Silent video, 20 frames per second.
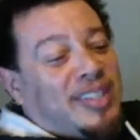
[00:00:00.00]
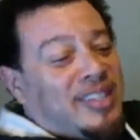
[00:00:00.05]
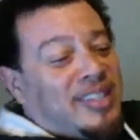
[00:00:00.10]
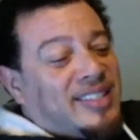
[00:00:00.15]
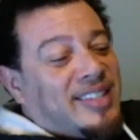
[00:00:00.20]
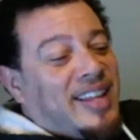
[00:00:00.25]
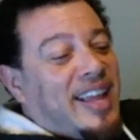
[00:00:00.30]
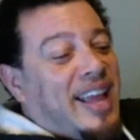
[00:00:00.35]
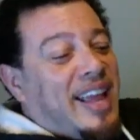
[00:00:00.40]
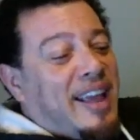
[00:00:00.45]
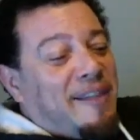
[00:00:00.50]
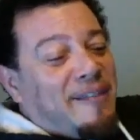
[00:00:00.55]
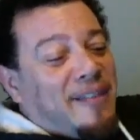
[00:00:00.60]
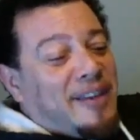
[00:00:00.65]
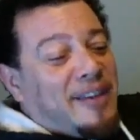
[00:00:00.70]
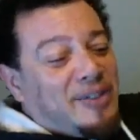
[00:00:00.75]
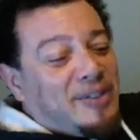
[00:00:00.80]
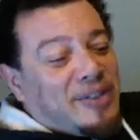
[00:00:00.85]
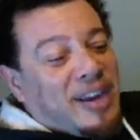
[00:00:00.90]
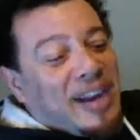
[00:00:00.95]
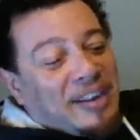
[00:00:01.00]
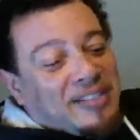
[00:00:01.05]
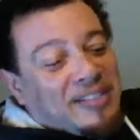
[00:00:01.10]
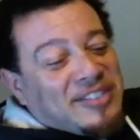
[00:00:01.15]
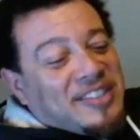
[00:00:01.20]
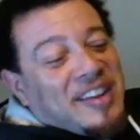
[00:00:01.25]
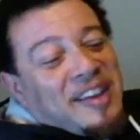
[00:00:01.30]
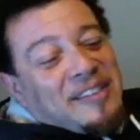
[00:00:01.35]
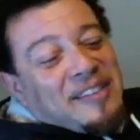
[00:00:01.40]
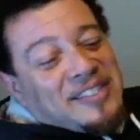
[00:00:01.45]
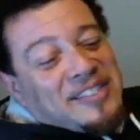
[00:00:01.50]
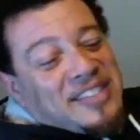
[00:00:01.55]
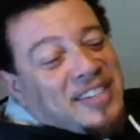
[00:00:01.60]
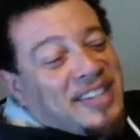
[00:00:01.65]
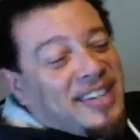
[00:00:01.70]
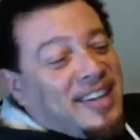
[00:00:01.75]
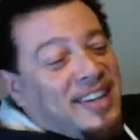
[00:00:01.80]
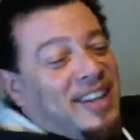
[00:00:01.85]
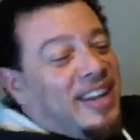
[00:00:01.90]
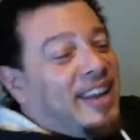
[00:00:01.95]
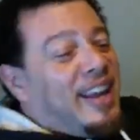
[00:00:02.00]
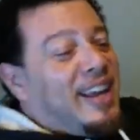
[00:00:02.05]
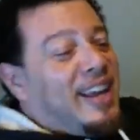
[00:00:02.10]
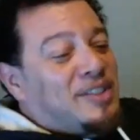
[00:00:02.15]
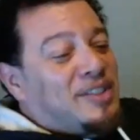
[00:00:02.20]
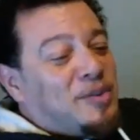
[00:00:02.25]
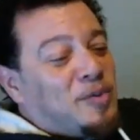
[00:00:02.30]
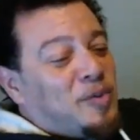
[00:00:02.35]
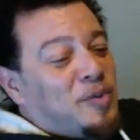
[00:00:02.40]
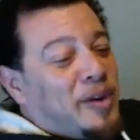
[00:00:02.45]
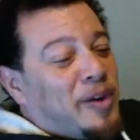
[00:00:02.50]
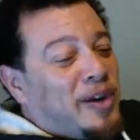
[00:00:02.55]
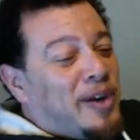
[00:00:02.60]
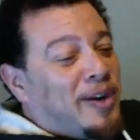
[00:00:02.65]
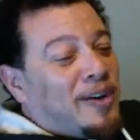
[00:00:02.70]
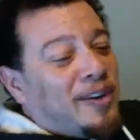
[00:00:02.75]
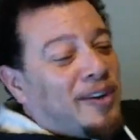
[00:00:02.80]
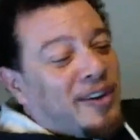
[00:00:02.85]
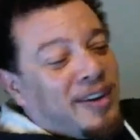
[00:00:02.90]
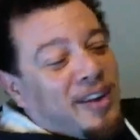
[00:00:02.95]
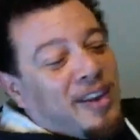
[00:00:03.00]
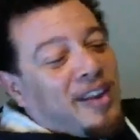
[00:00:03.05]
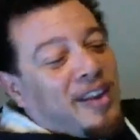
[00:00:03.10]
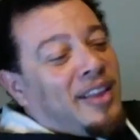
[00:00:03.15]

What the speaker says: It doesn't have any drive shafts and has the rear